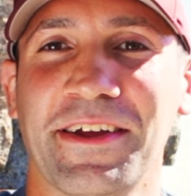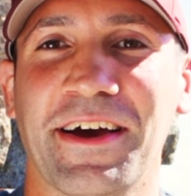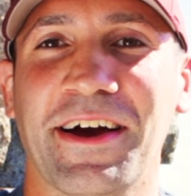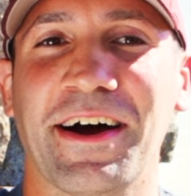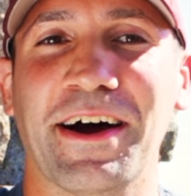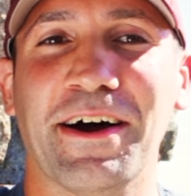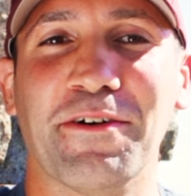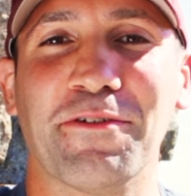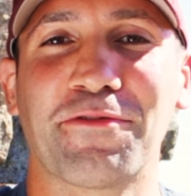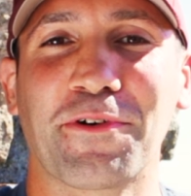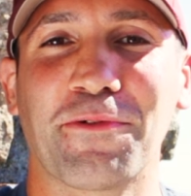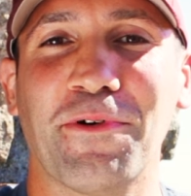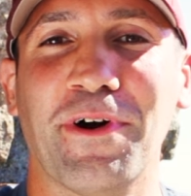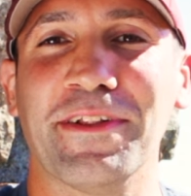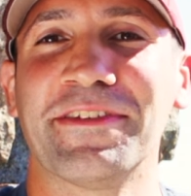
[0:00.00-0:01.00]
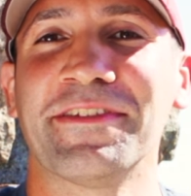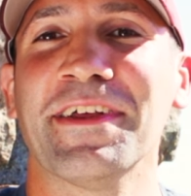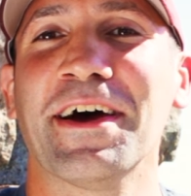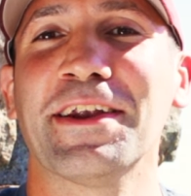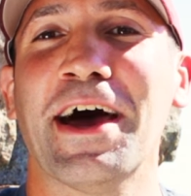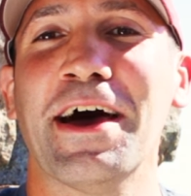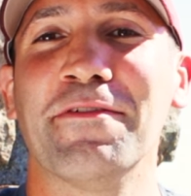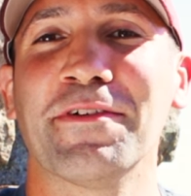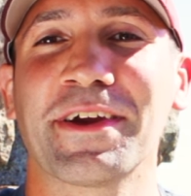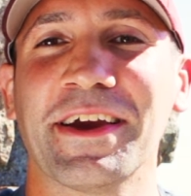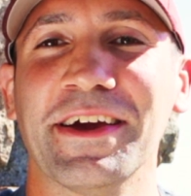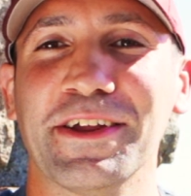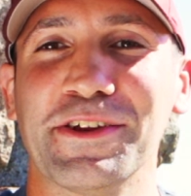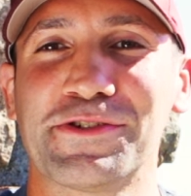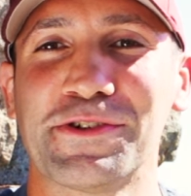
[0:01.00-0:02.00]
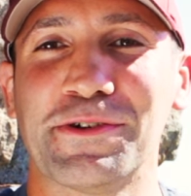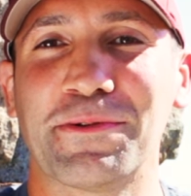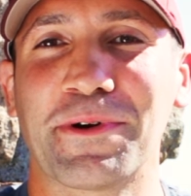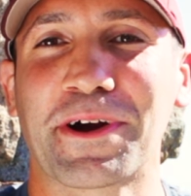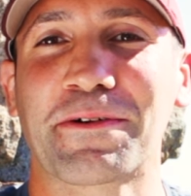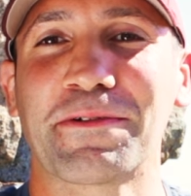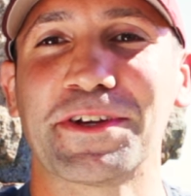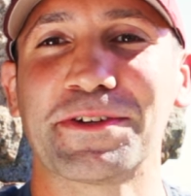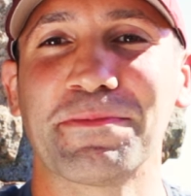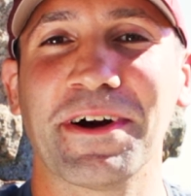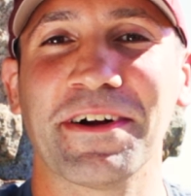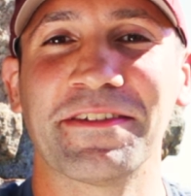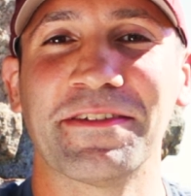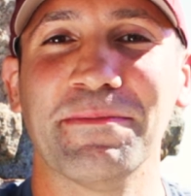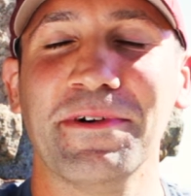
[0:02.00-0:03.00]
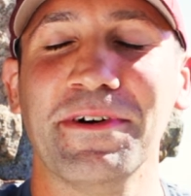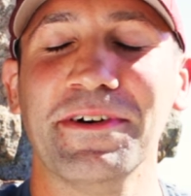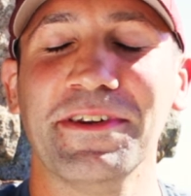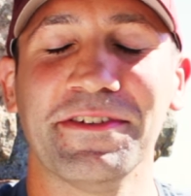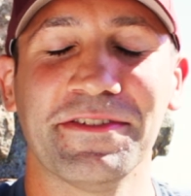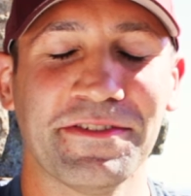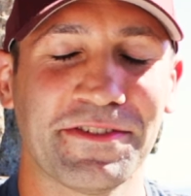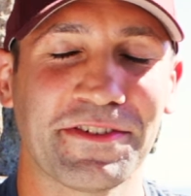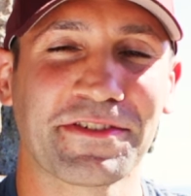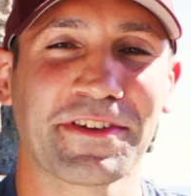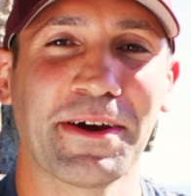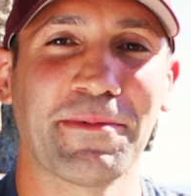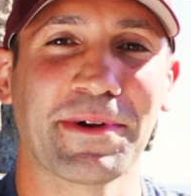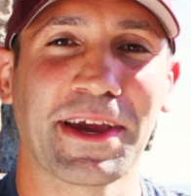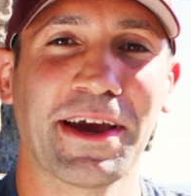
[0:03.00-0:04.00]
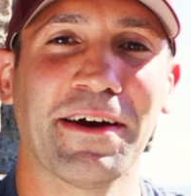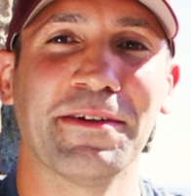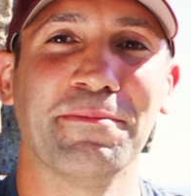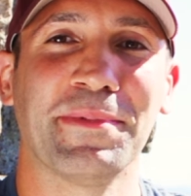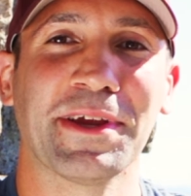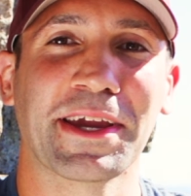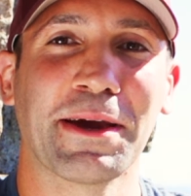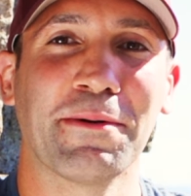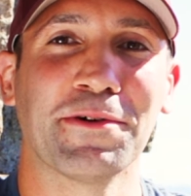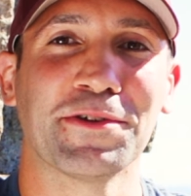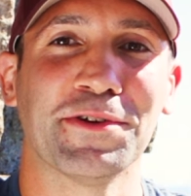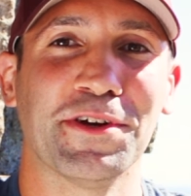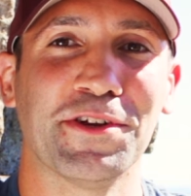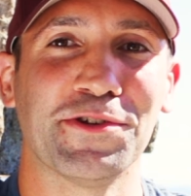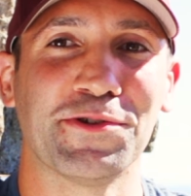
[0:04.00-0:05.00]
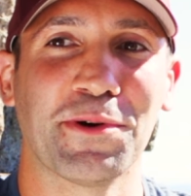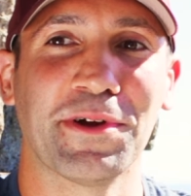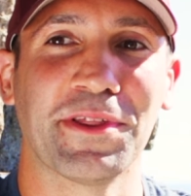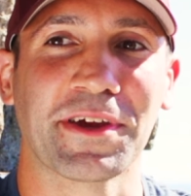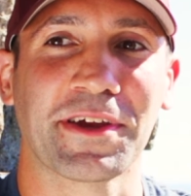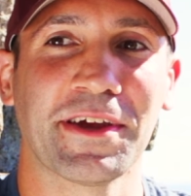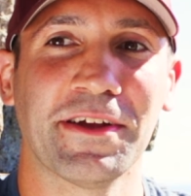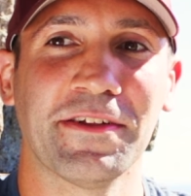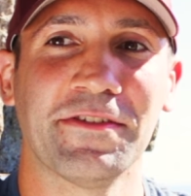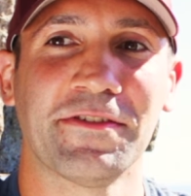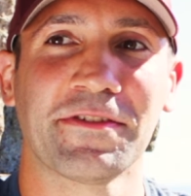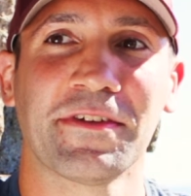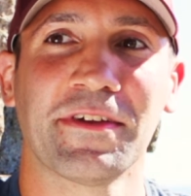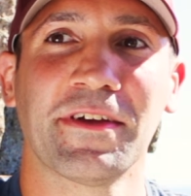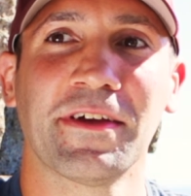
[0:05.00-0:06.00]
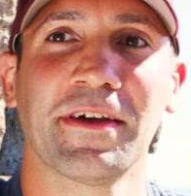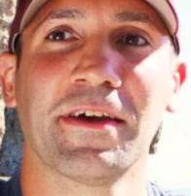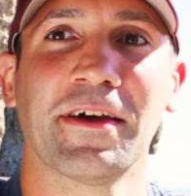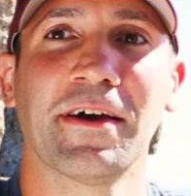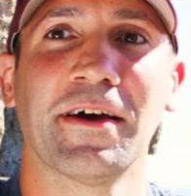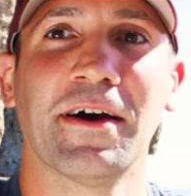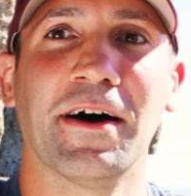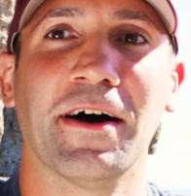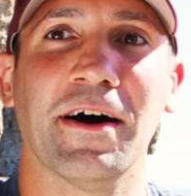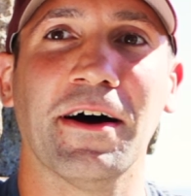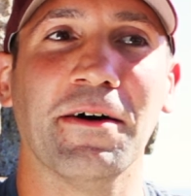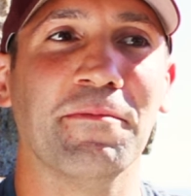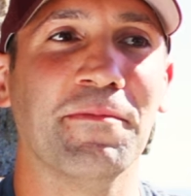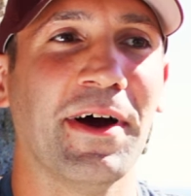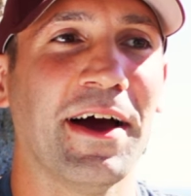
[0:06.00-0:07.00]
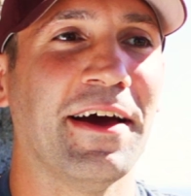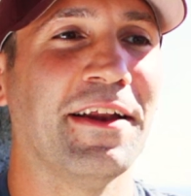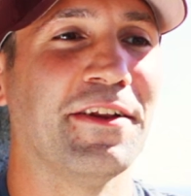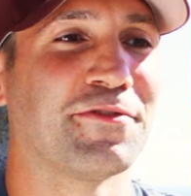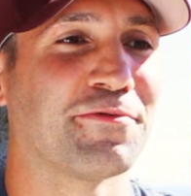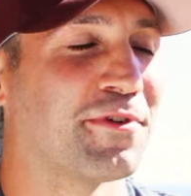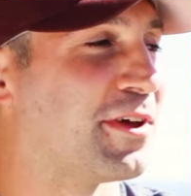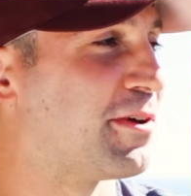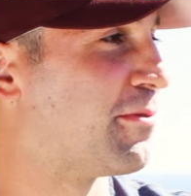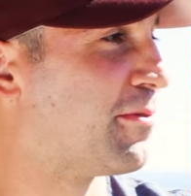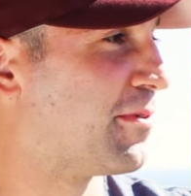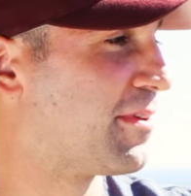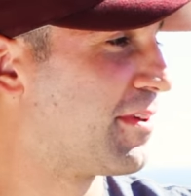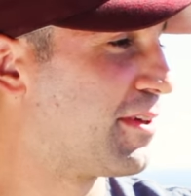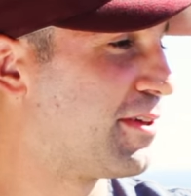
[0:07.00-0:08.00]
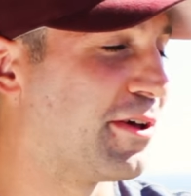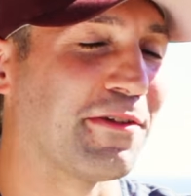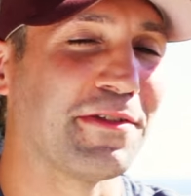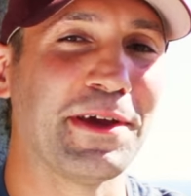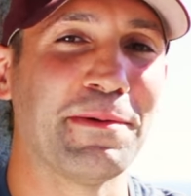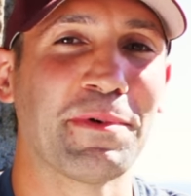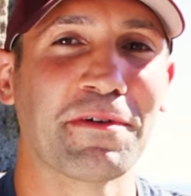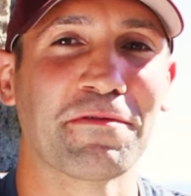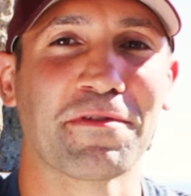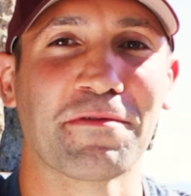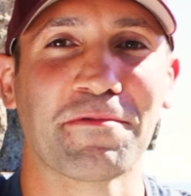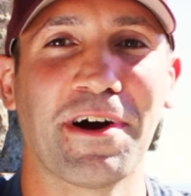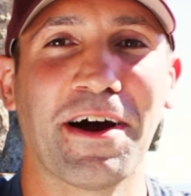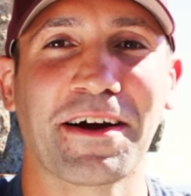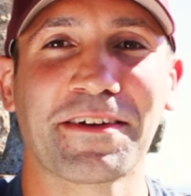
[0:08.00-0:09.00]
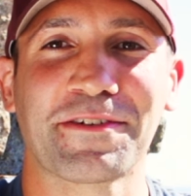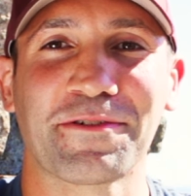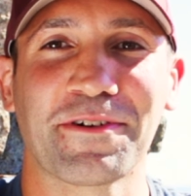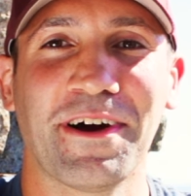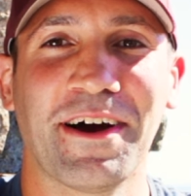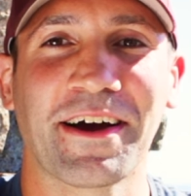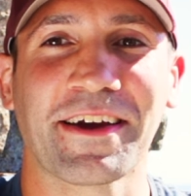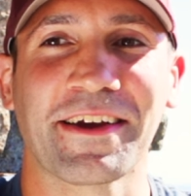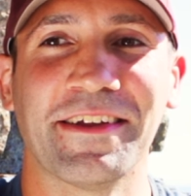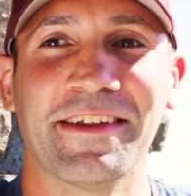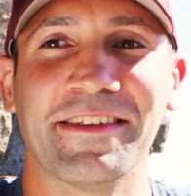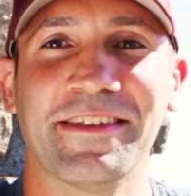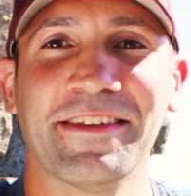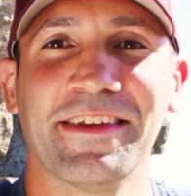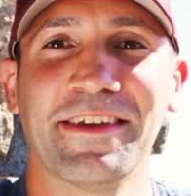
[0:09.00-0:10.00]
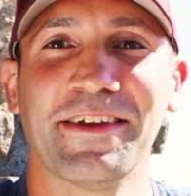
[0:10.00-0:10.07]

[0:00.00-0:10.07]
uh, for once not having any true work responsibilities and just coming out and being able to enjoy the kids. Um, and it's really, you know, leaping from rock to rock and